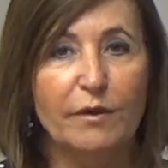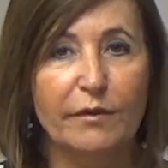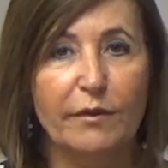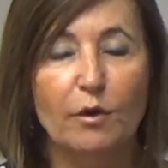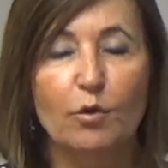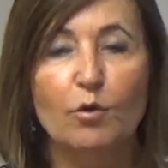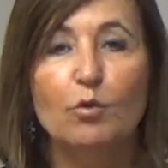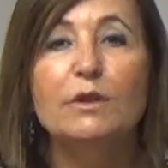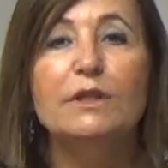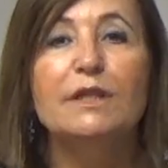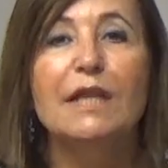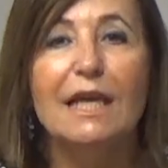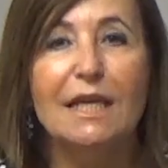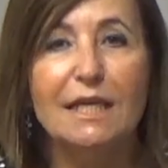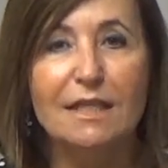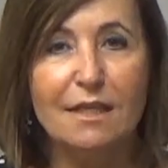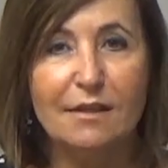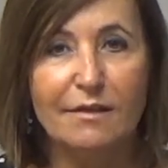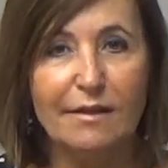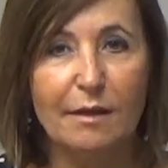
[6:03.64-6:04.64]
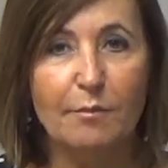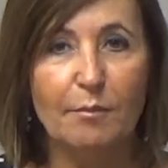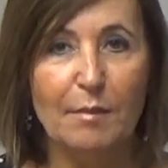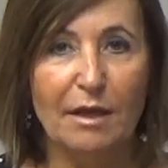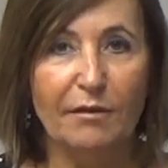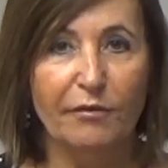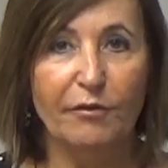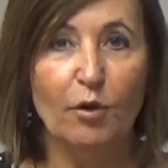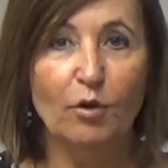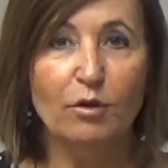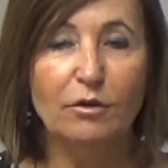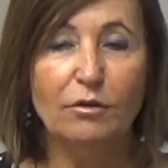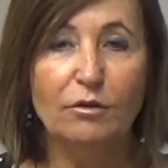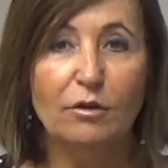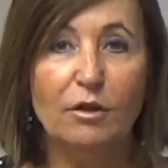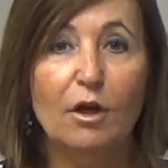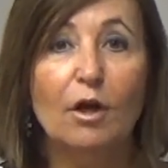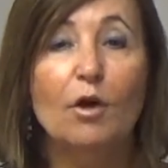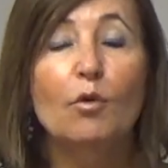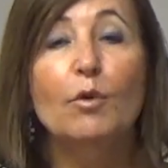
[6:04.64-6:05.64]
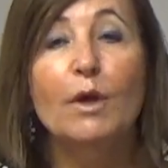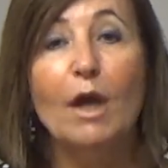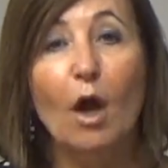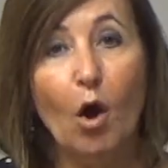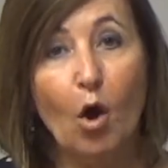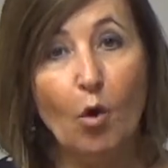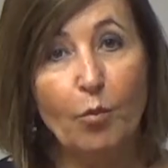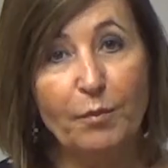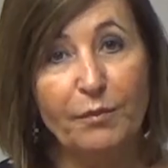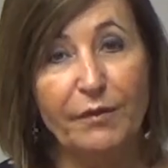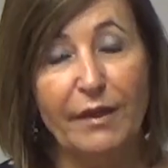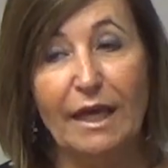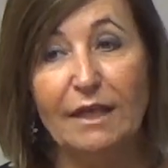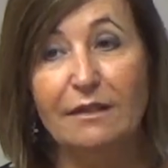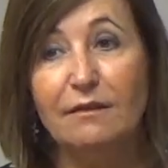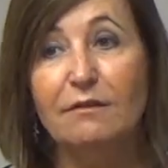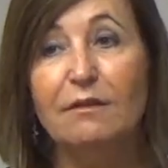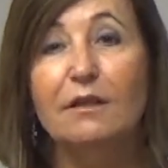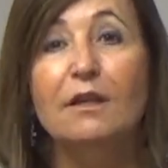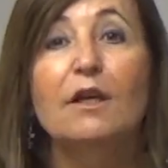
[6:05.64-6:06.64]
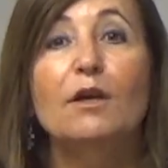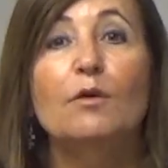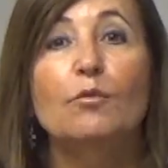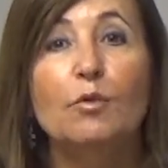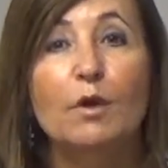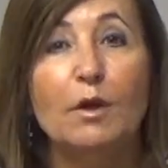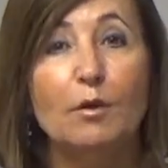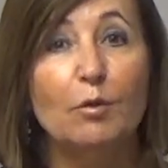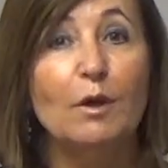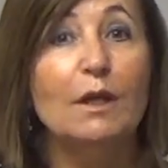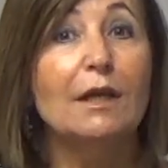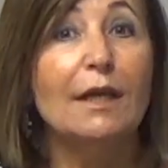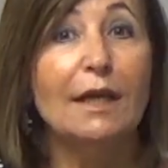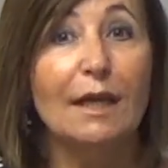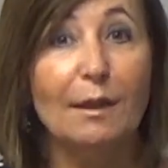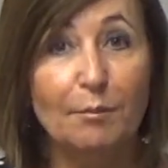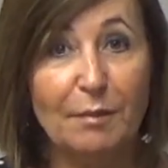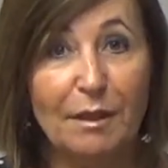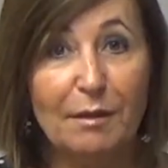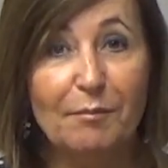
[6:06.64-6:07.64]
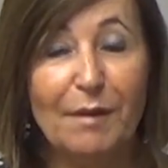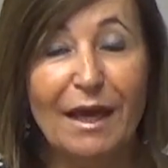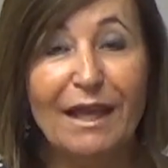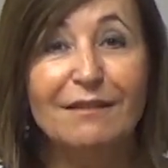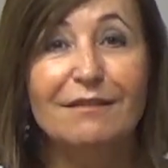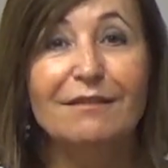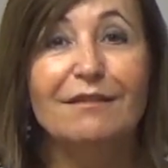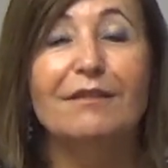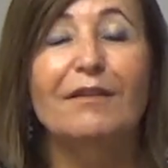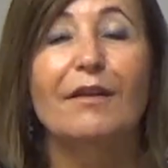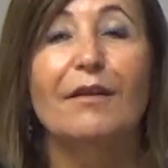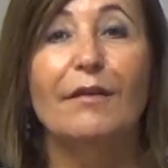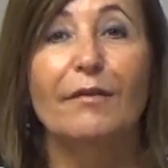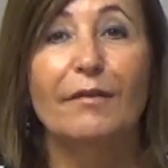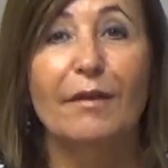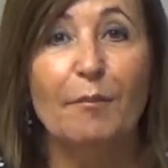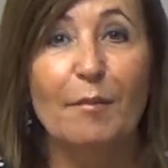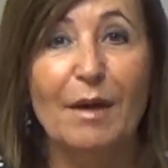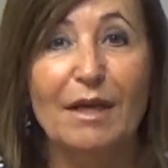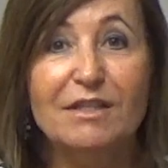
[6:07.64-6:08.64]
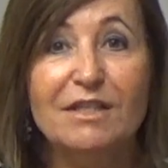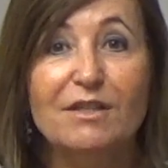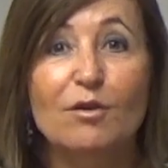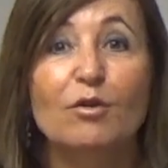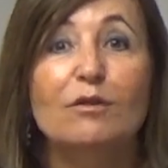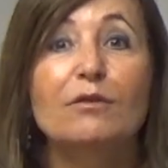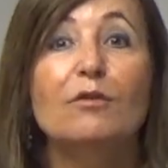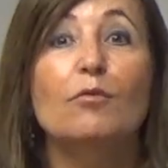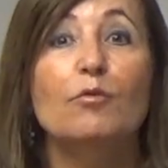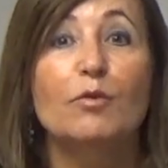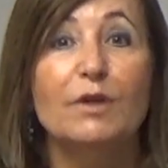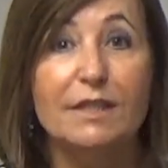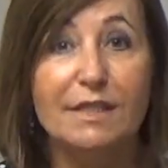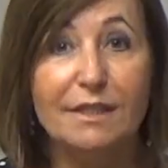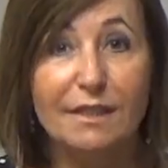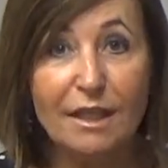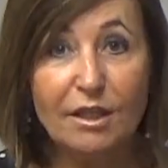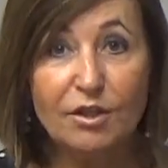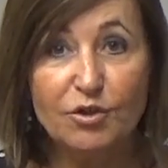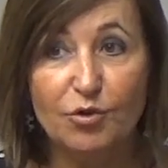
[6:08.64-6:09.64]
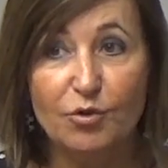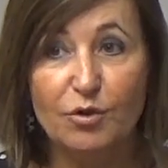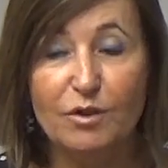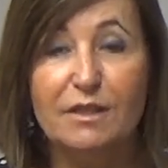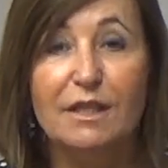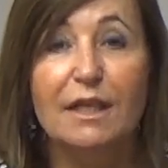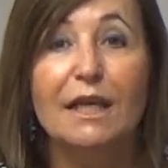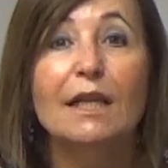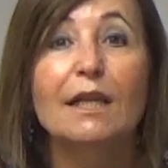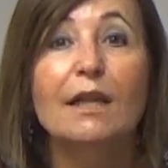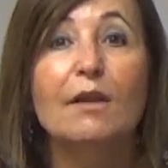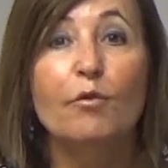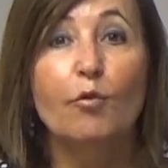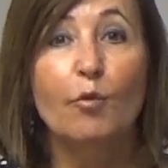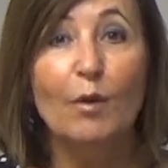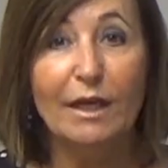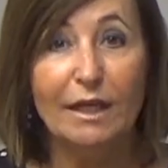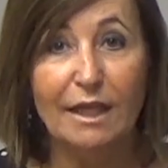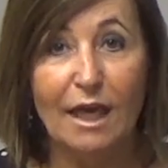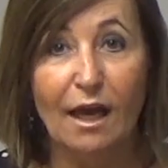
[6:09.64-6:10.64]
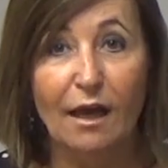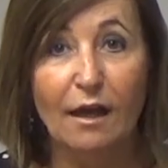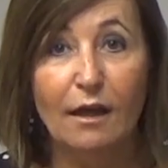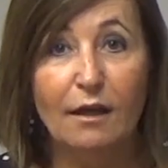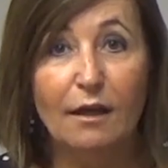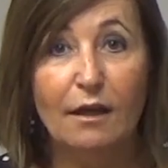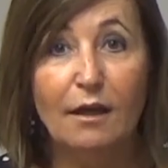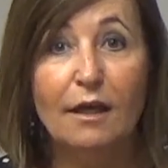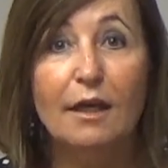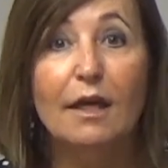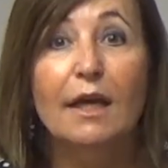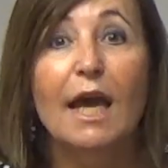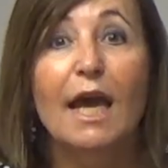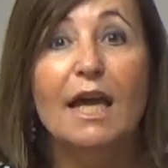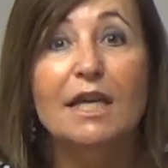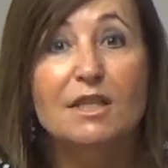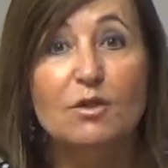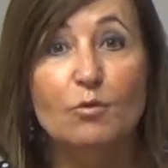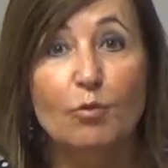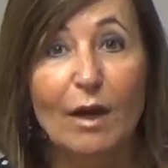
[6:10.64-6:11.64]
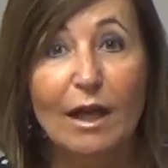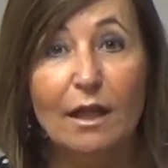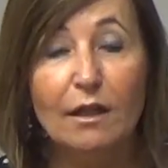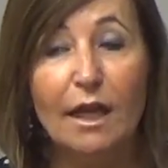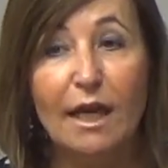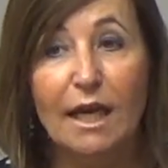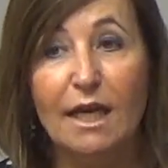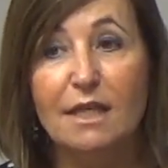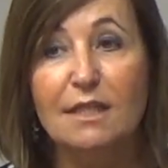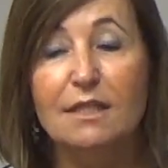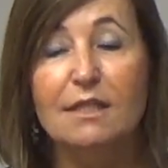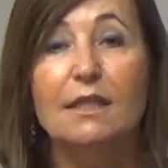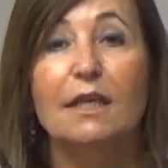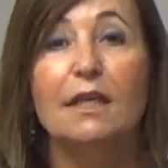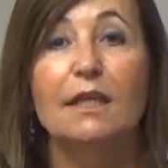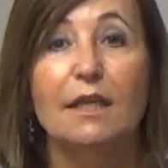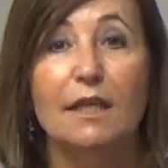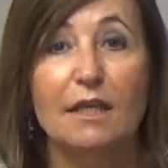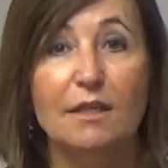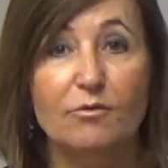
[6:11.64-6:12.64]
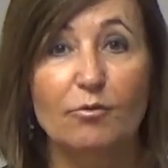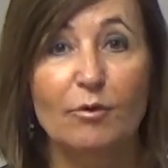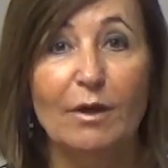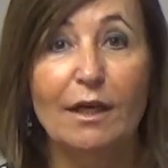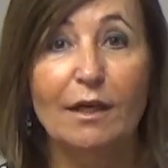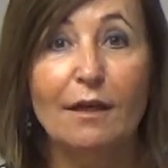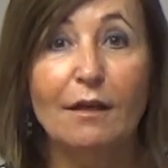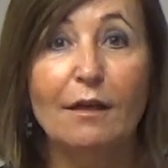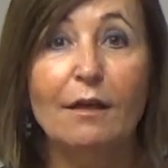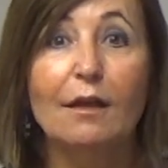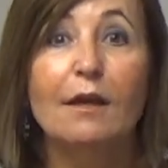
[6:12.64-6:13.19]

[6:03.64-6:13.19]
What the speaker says: with you the E.C.C method. We hope that we will implement the method with teachers in Lithuania as well as in Israel.